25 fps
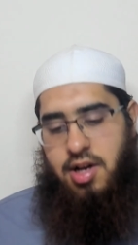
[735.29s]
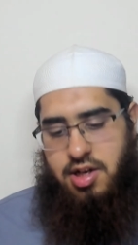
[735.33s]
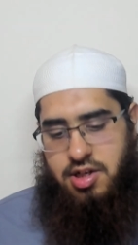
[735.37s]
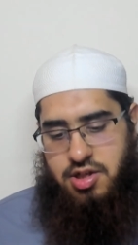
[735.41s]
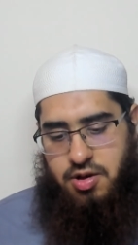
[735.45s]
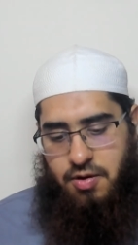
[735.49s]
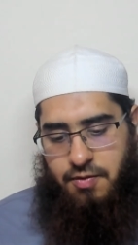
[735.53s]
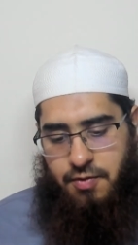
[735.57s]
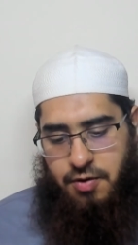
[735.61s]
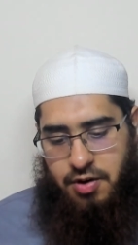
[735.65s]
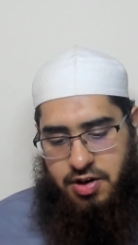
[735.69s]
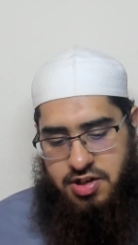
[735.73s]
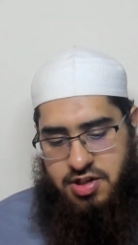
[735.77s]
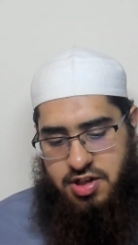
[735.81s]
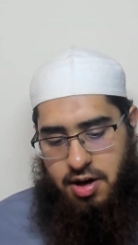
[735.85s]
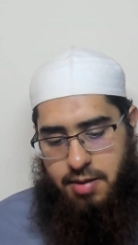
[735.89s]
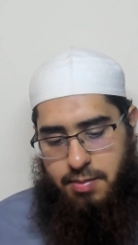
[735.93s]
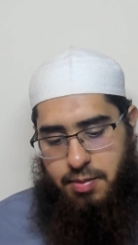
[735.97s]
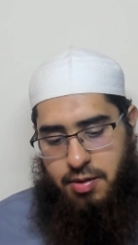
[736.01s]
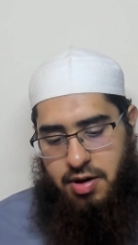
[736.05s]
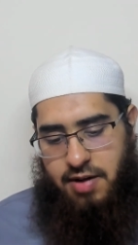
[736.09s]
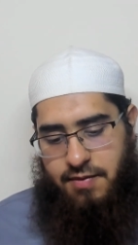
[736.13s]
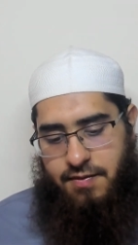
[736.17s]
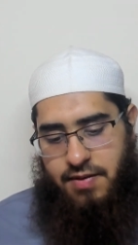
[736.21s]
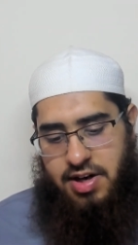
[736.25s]
So for
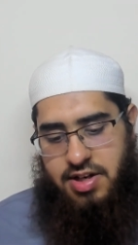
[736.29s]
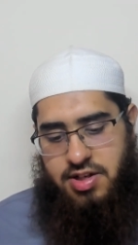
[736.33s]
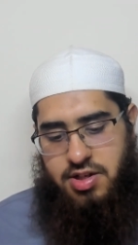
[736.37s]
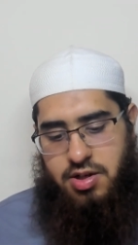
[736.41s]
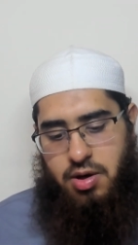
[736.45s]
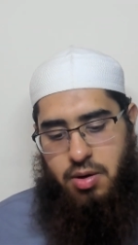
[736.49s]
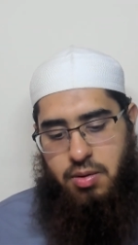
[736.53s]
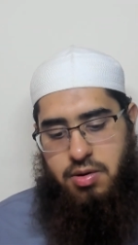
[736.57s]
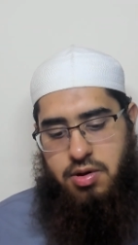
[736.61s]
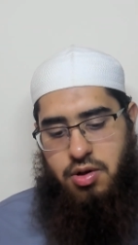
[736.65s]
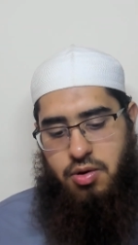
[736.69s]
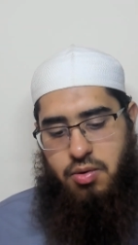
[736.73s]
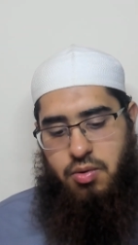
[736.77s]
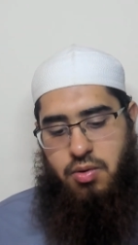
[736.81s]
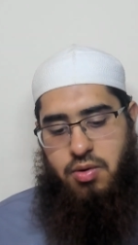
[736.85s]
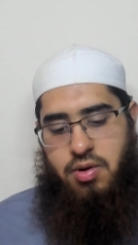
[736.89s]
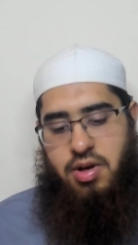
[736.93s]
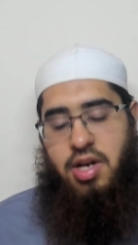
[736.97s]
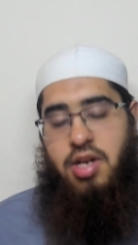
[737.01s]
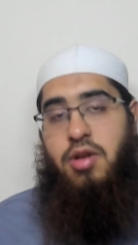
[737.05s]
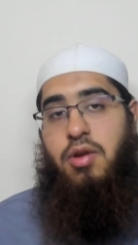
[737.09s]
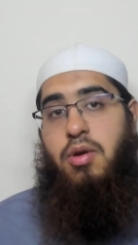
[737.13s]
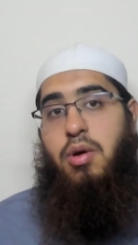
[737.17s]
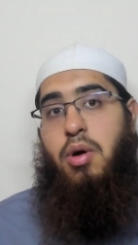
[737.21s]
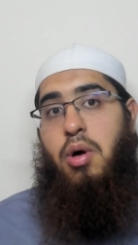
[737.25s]
example, if I told you,
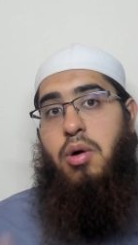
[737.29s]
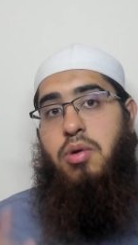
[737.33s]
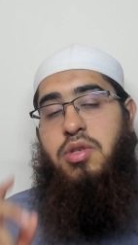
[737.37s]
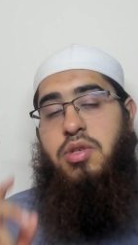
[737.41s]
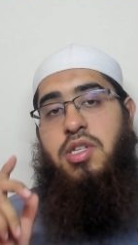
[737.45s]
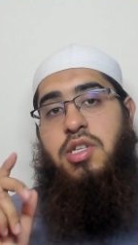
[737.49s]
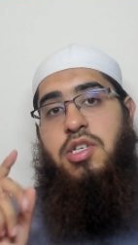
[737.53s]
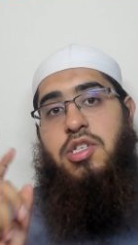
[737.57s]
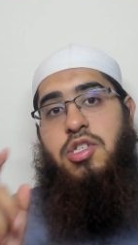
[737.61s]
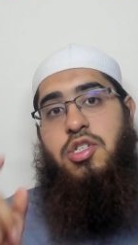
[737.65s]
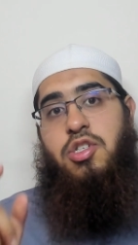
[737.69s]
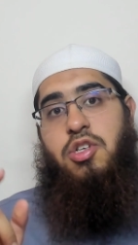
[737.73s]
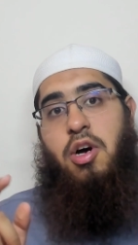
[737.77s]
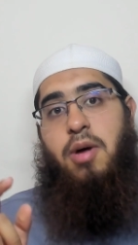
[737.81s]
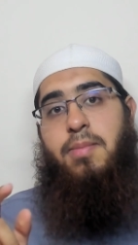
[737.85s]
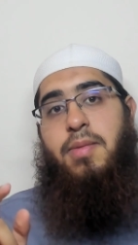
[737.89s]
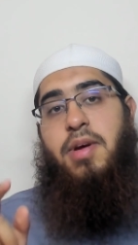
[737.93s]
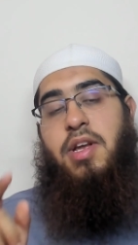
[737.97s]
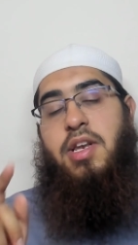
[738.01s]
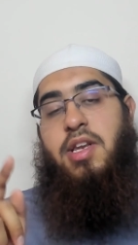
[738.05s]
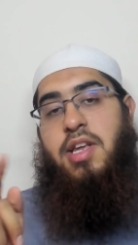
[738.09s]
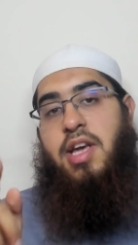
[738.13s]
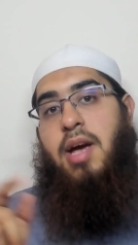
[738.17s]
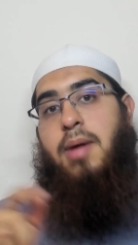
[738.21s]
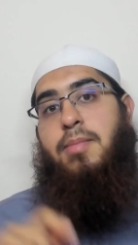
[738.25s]
can you go to the shop
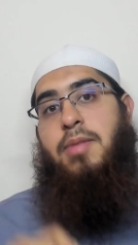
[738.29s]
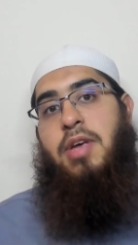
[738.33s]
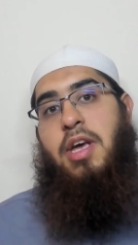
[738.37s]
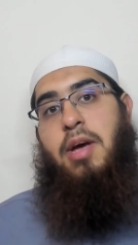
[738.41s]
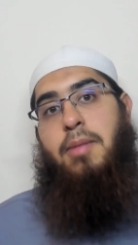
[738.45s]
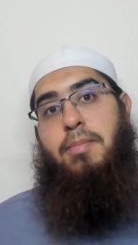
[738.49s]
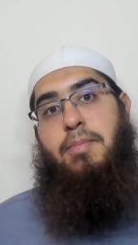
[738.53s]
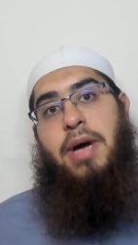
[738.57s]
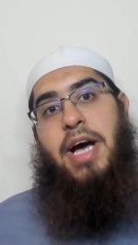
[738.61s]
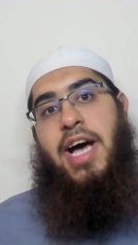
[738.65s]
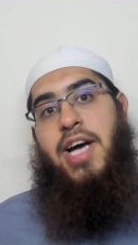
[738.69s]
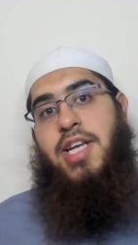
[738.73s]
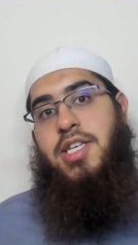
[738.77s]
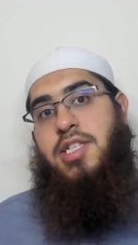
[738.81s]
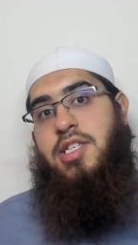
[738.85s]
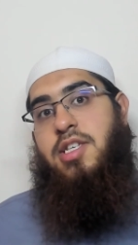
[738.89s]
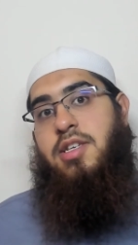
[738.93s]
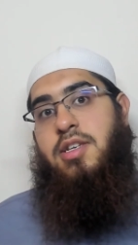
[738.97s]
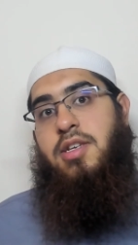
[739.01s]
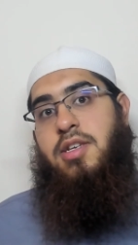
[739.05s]
and get me a bat?